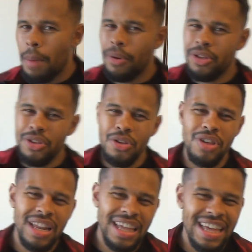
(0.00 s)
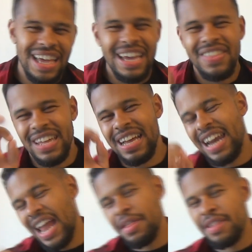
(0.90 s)
but usually the
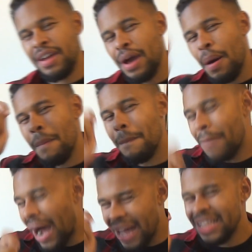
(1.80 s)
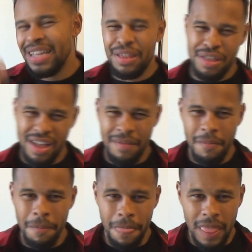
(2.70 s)
classic Bonita
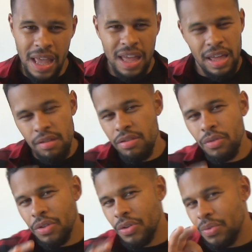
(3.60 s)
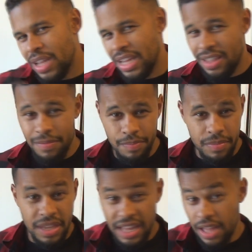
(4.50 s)
is all you need
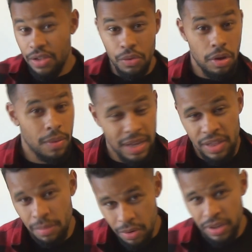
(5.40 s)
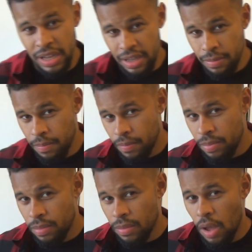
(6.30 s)
to get you going in the morning.
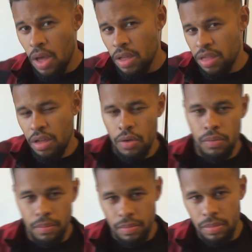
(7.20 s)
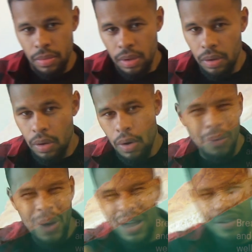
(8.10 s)
So, where